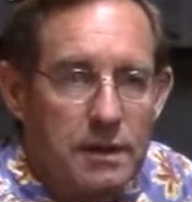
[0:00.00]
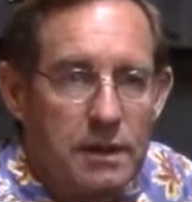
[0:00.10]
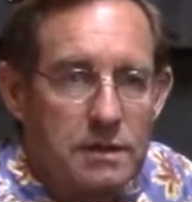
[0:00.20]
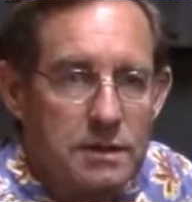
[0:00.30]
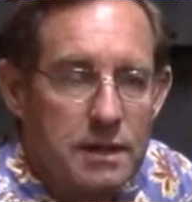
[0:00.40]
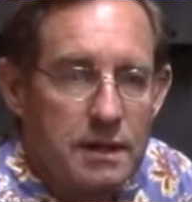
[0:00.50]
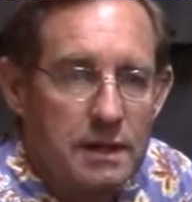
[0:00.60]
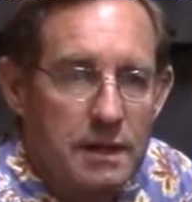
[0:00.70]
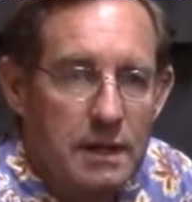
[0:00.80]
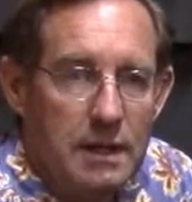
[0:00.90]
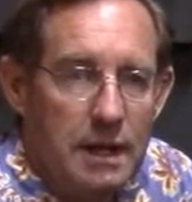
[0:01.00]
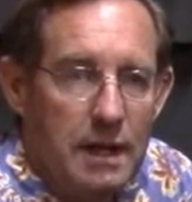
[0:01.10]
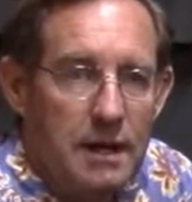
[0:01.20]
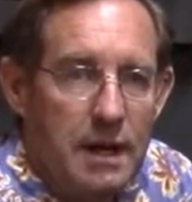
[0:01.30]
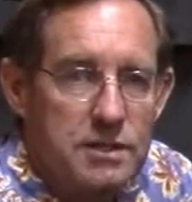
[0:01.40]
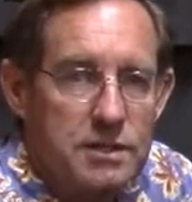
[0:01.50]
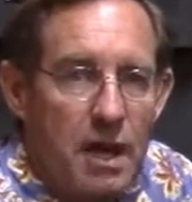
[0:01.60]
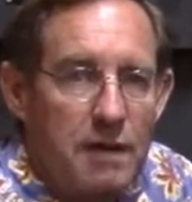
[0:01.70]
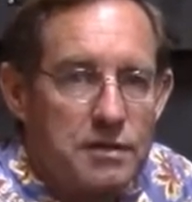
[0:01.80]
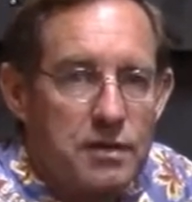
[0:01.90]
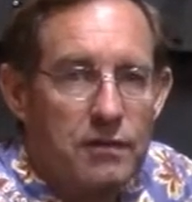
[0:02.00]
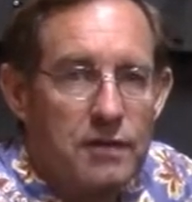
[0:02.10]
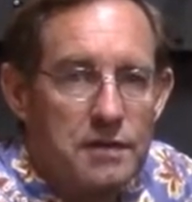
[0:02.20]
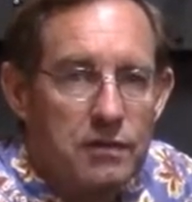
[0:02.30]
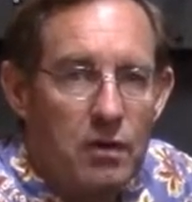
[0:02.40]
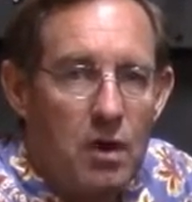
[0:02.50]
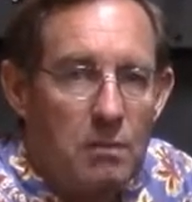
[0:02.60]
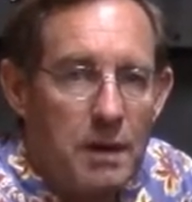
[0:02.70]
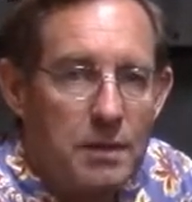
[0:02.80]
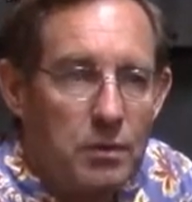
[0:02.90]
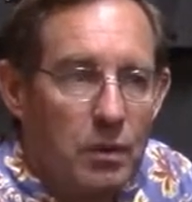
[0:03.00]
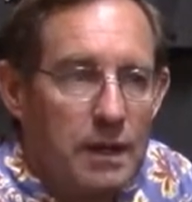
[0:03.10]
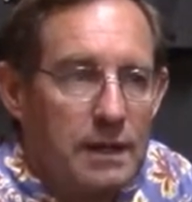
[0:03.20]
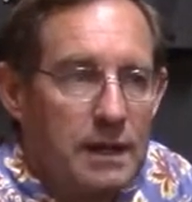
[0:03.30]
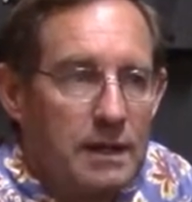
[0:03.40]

there's a nice soft surface for all my tooling